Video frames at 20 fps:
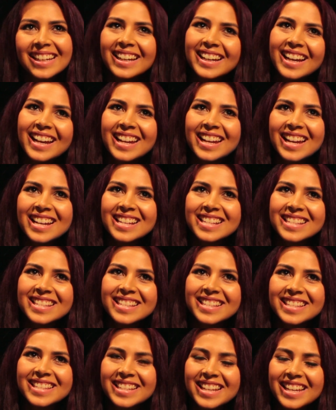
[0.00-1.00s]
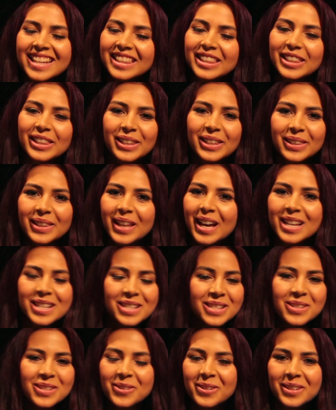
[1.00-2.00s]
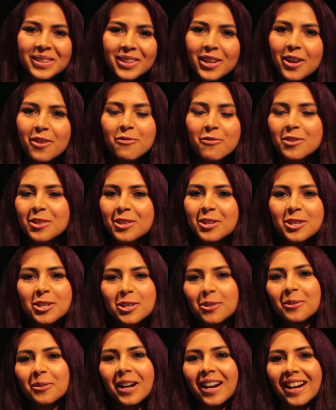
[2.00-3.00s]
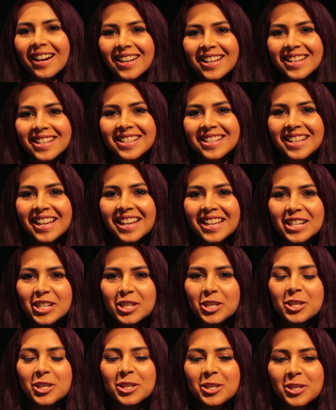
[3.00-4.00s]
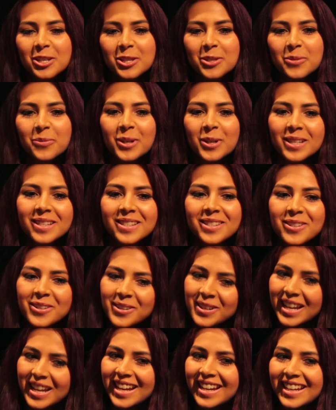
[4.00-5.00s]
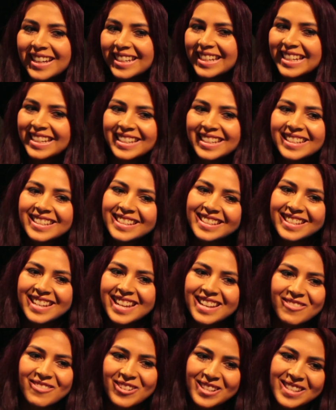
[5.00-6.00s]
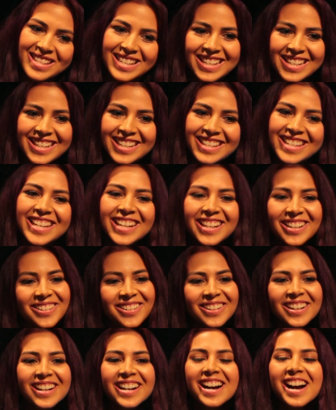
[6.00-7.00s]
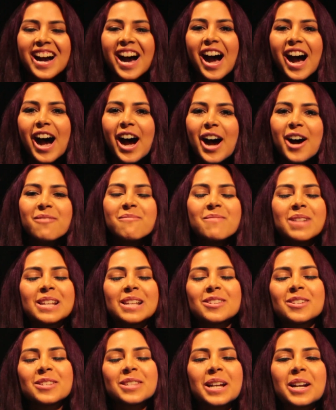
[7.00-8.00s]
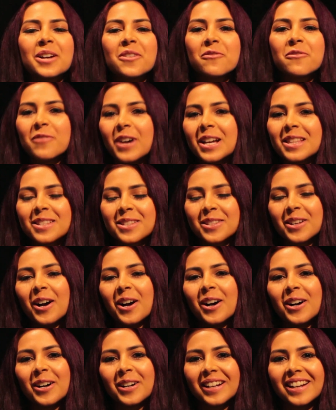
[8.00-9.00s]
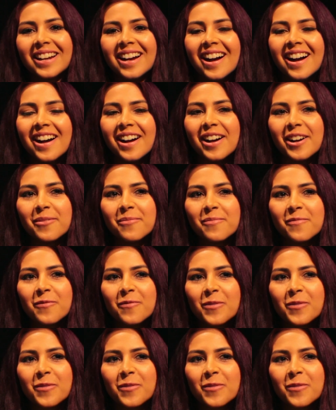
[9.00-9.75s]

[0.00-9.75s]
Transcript: I guess, in lust or in love with two guys, and she just wants her cake and eat it and wants to eat it too. Um, but it's just like a fun song um,